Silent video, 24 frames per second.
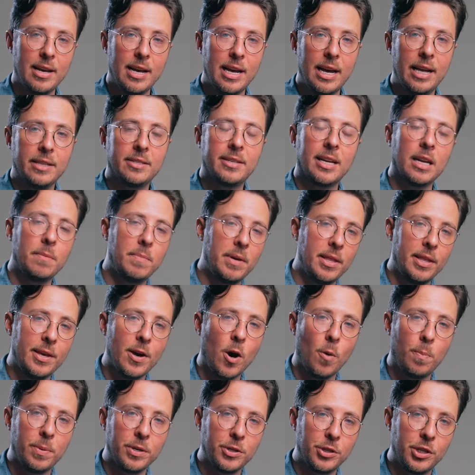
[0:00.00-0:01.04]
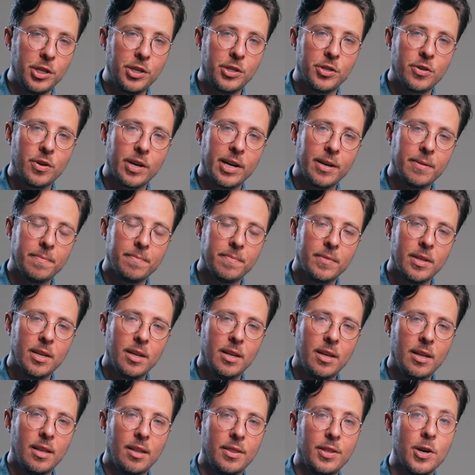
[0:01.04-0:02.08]
It's going to be the open G string,
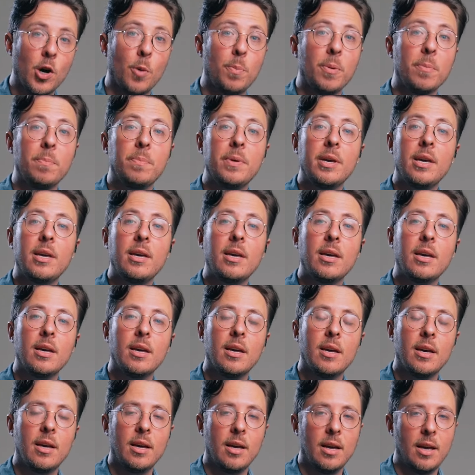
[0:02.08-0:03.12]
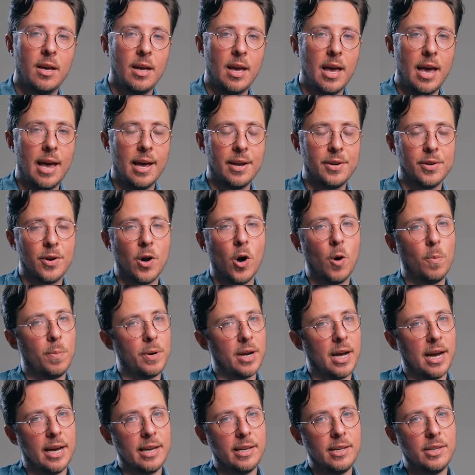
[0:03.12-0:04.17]
the open B, and your open
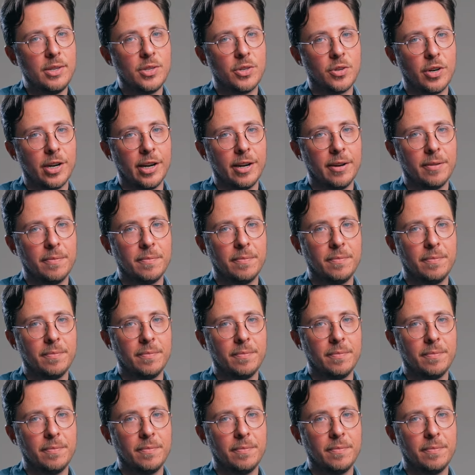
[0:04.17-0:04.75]
high E string.